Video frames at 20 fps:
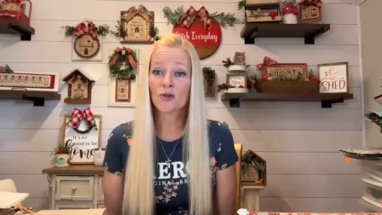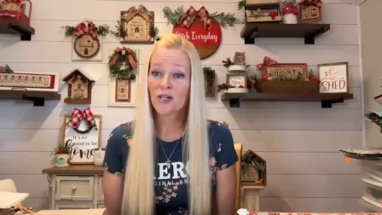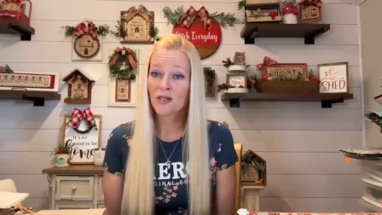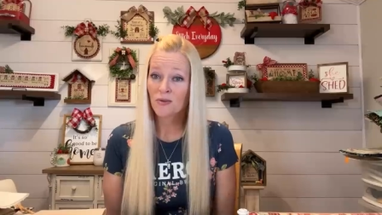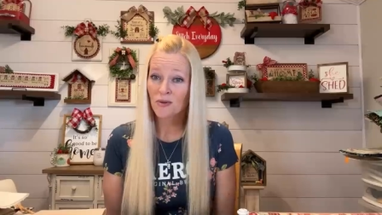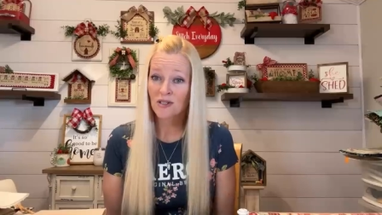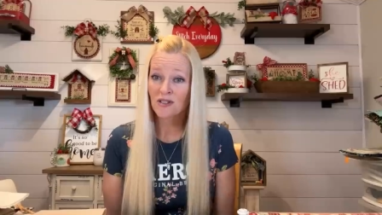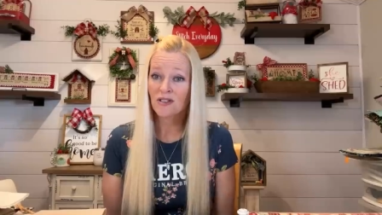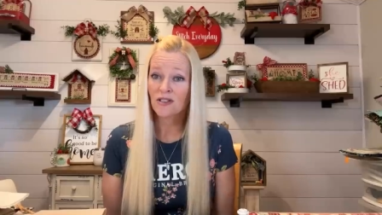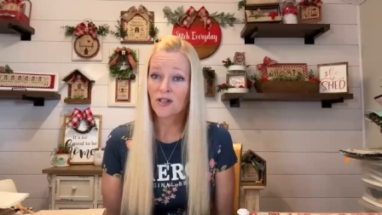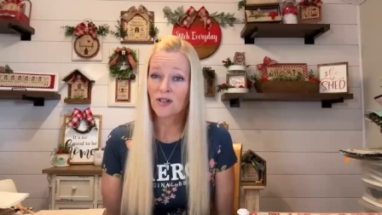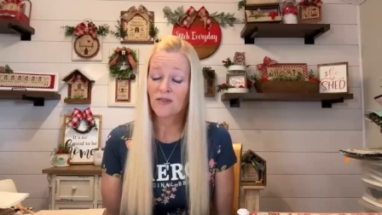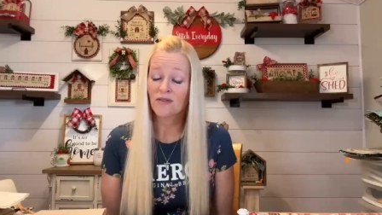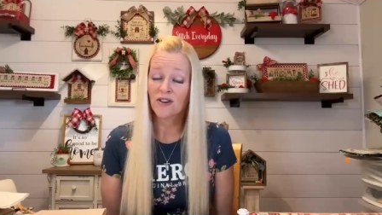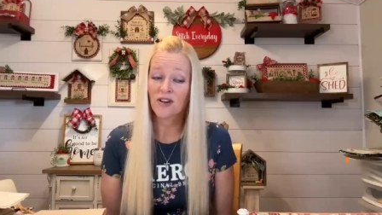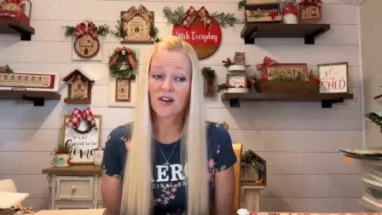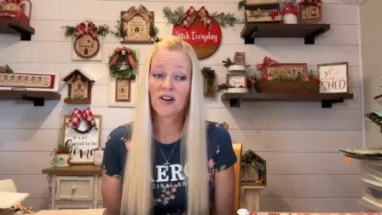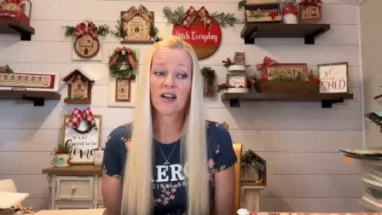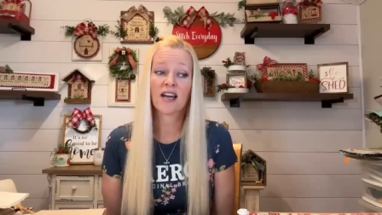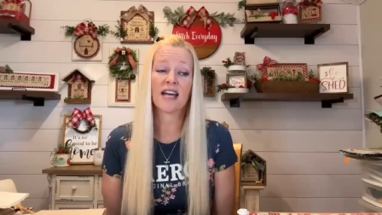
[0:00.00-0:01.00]
good with
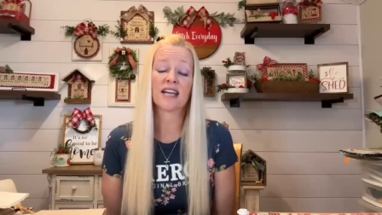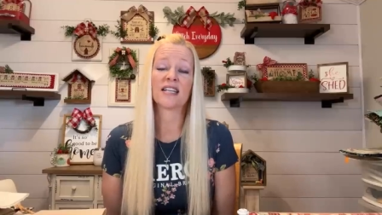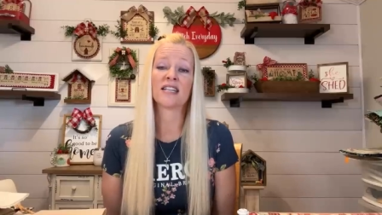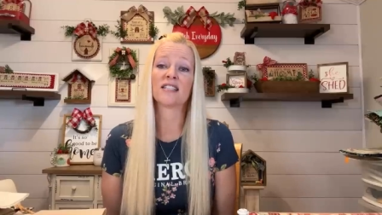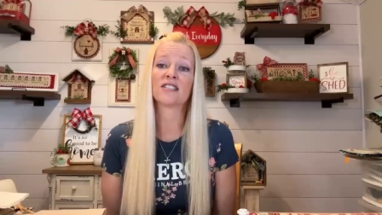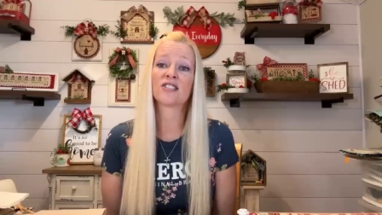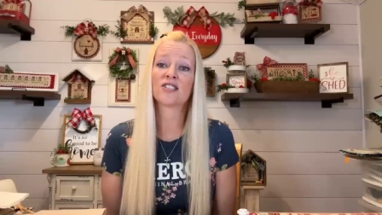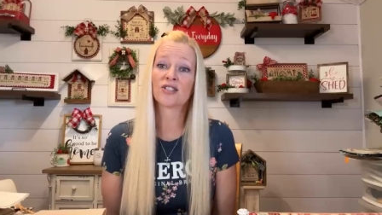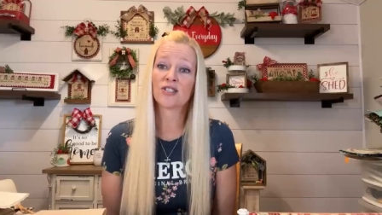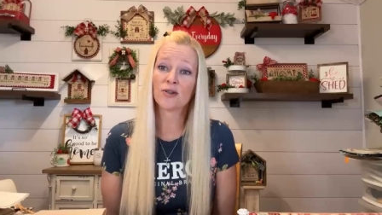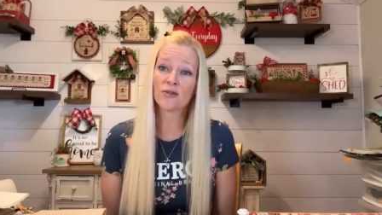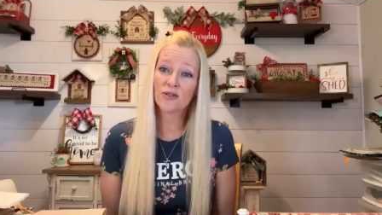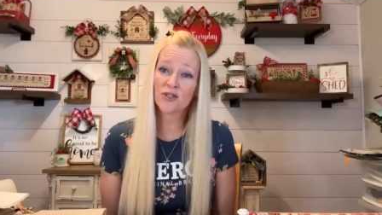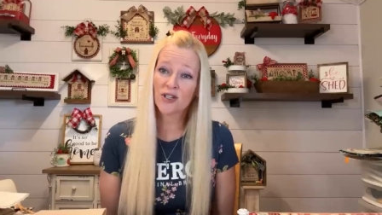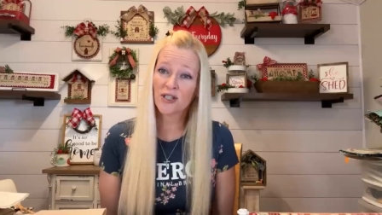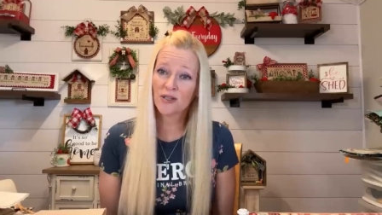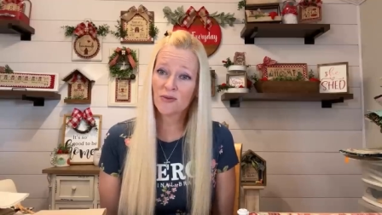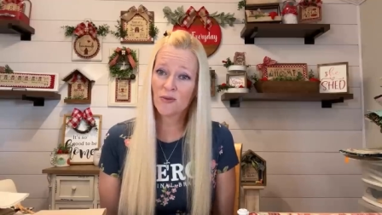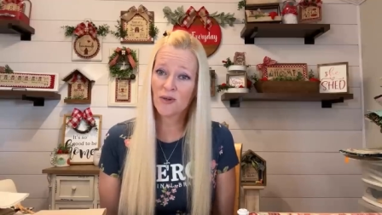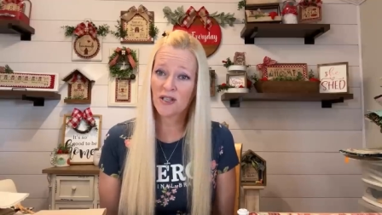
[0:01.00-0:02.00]
Clover and he's so
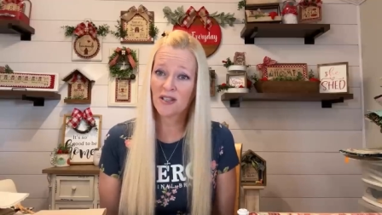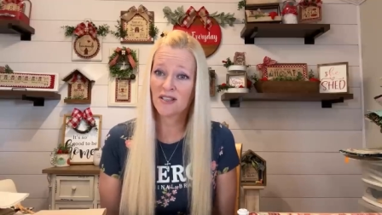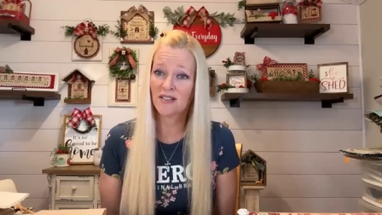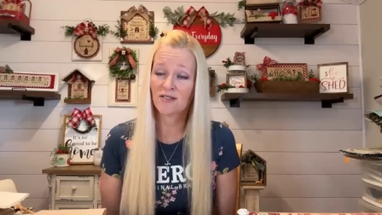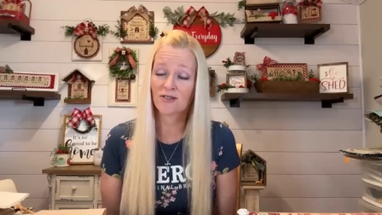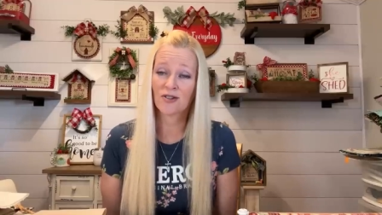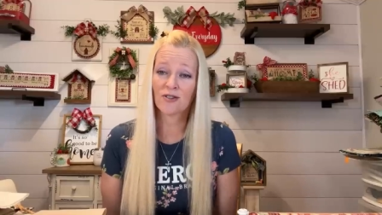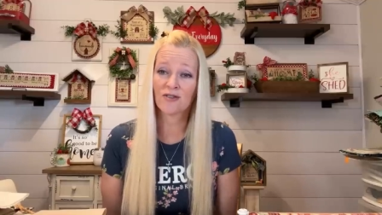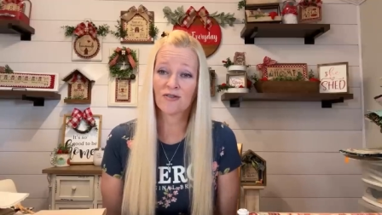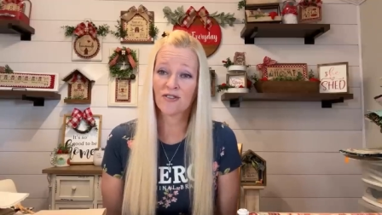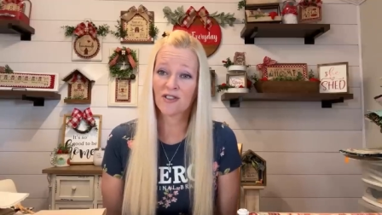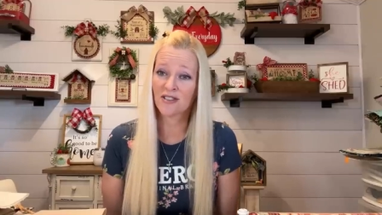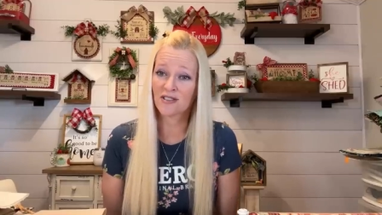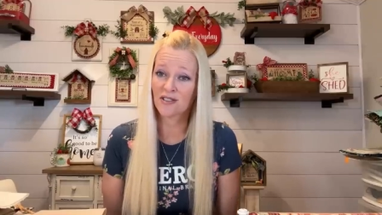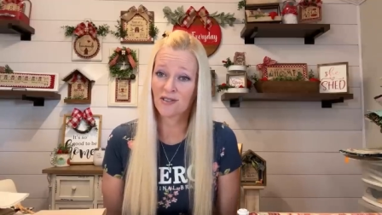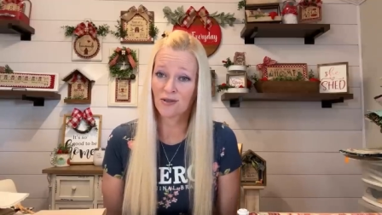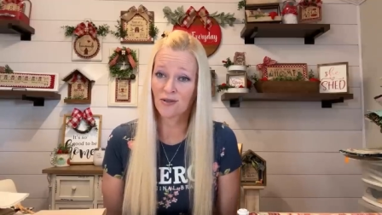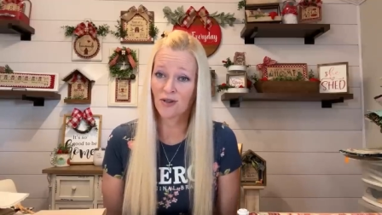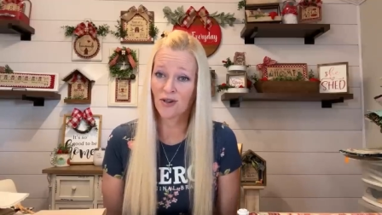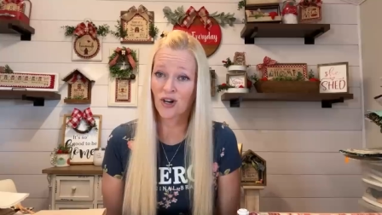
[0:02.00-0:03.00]
good with his
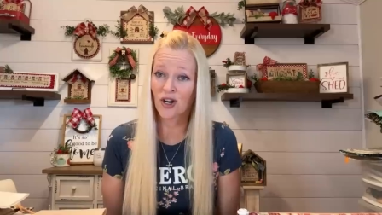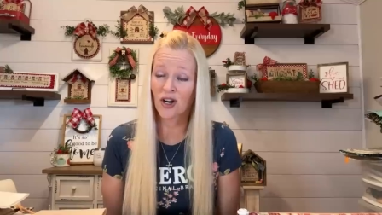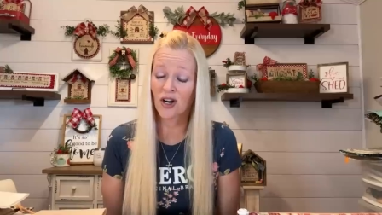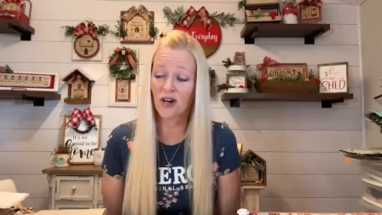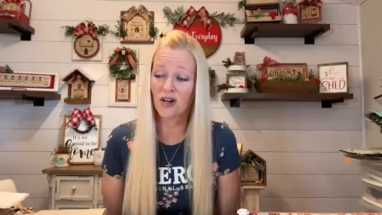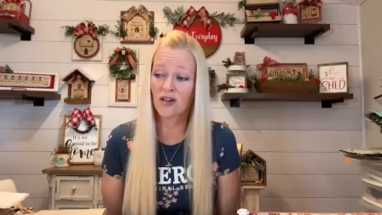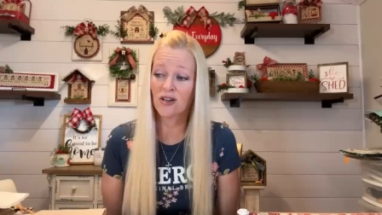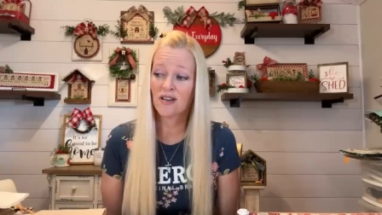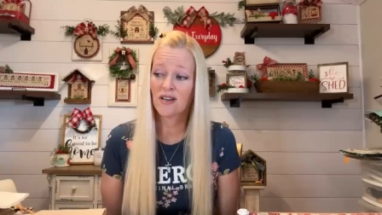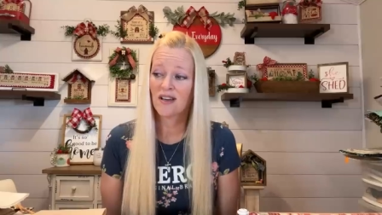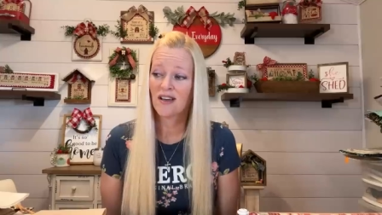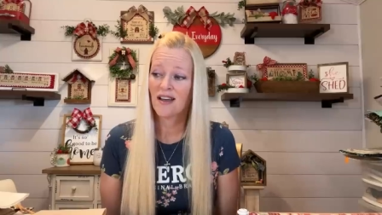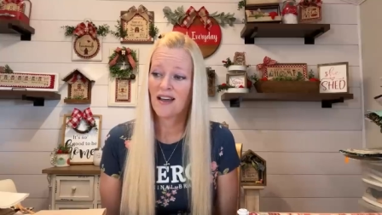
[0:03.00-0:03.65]
girlfriend's little girl.